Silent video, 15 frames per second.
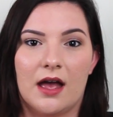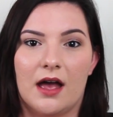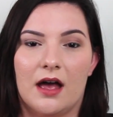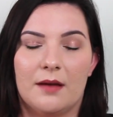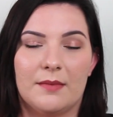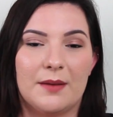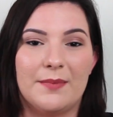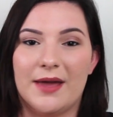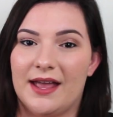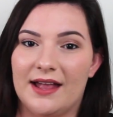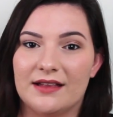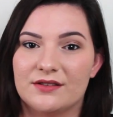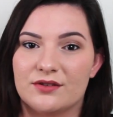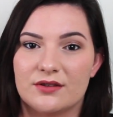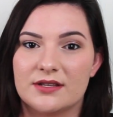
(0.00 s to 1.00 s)
My
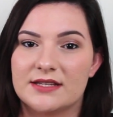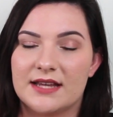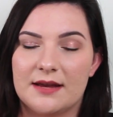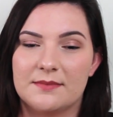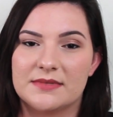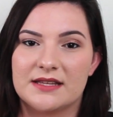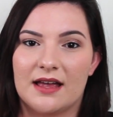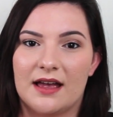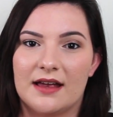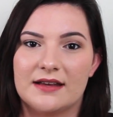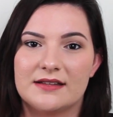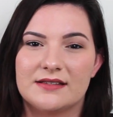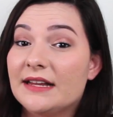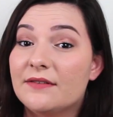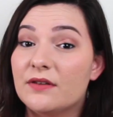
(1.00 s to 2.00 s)
pants are the same size.